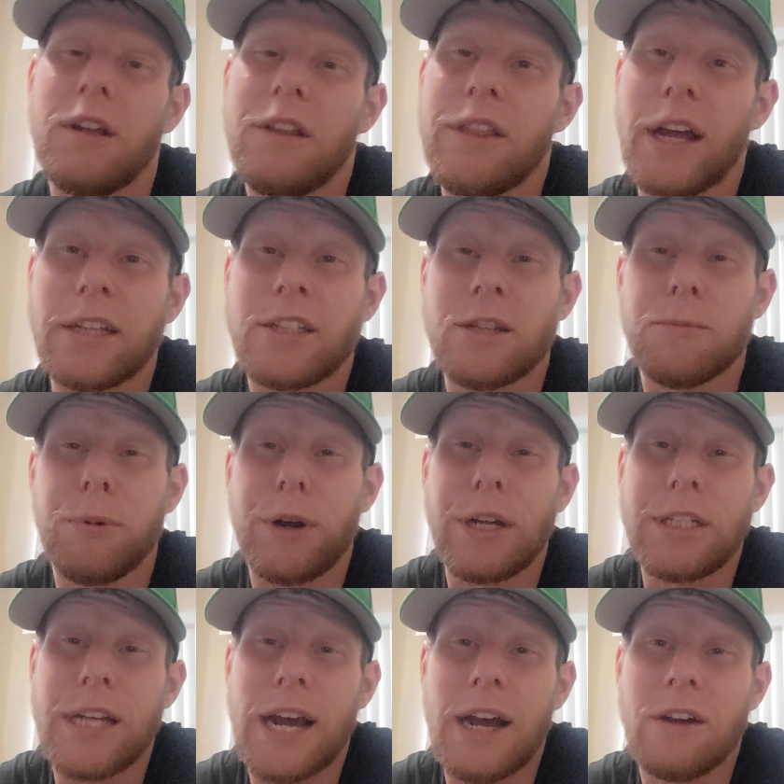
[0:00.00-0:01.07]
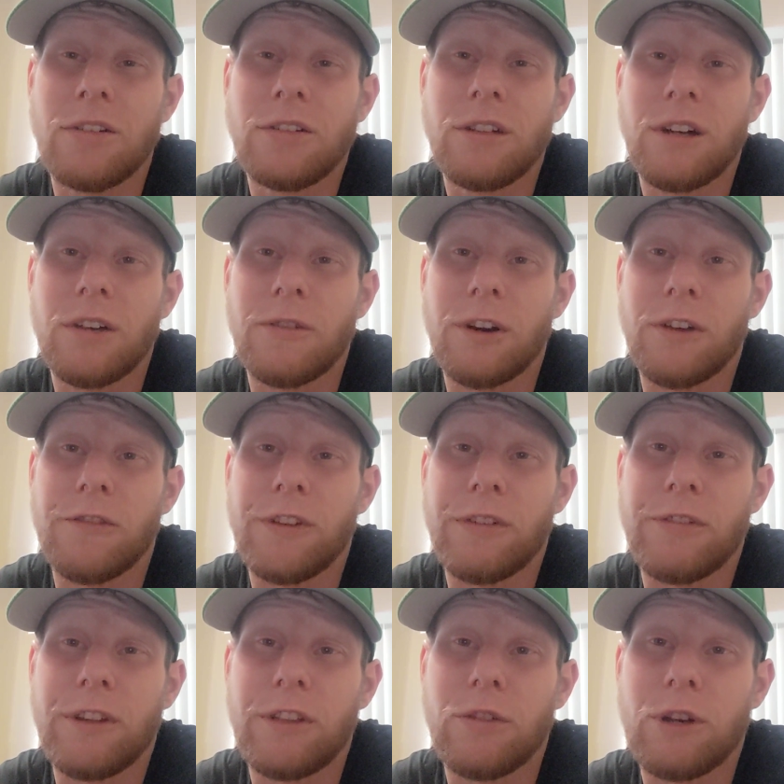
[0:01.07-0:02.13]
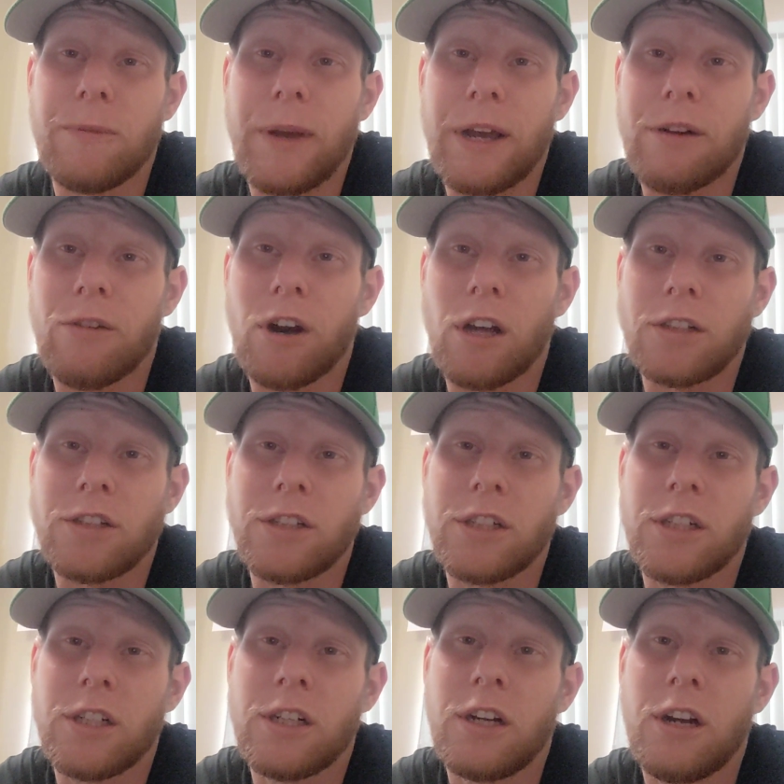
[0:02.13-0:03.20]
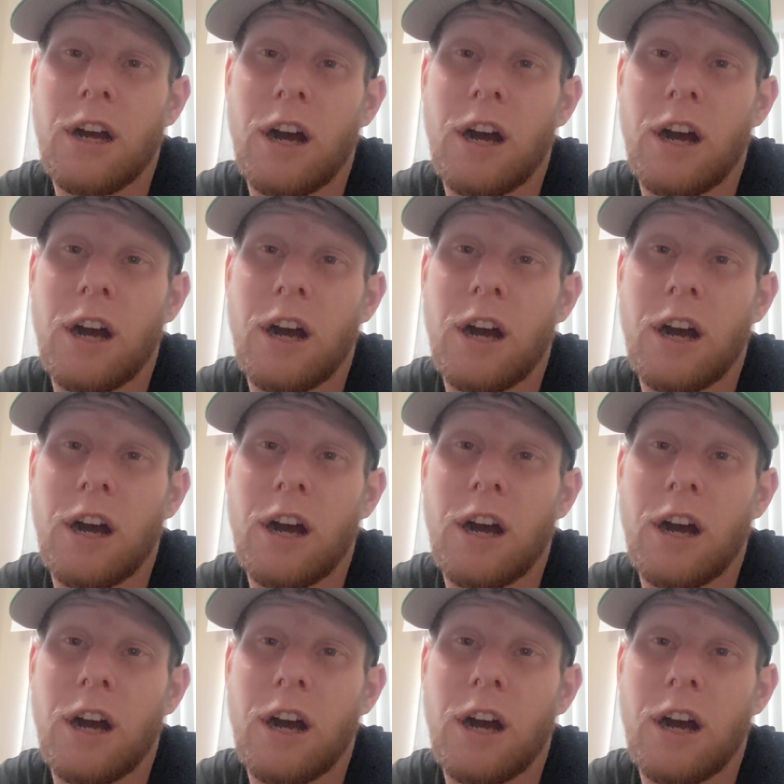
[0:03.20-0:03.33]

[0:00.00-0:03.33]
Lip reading: That's the breakdown of our 53-man roster.